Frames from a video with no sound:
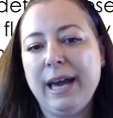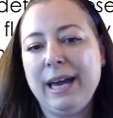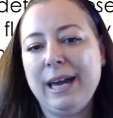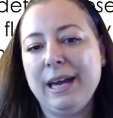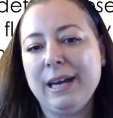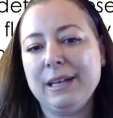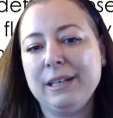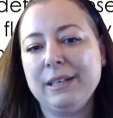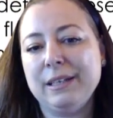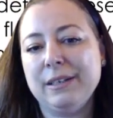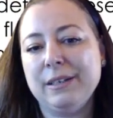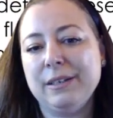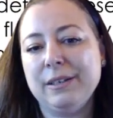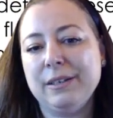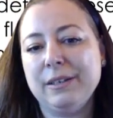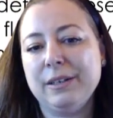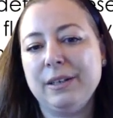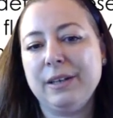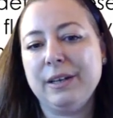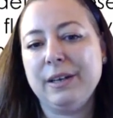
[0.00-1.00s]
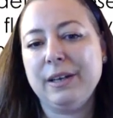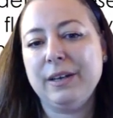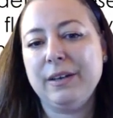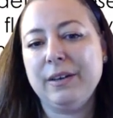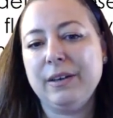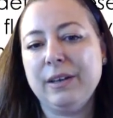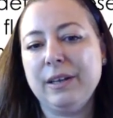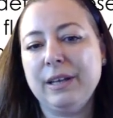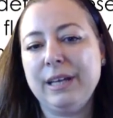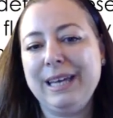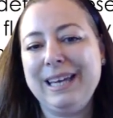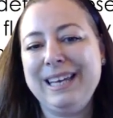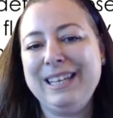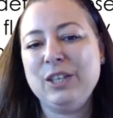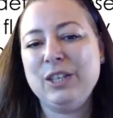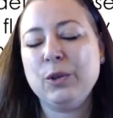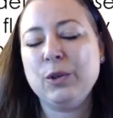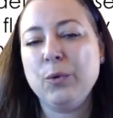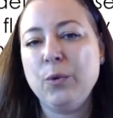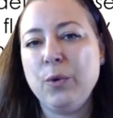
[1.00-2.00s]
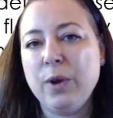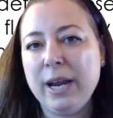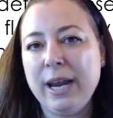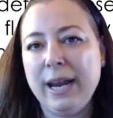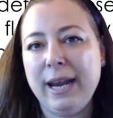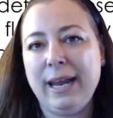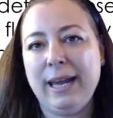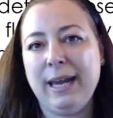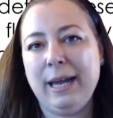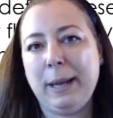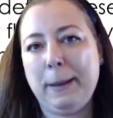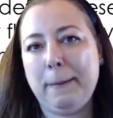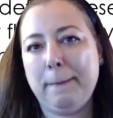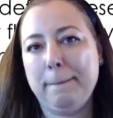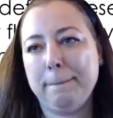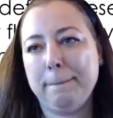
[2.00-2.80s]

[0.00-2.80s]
and it really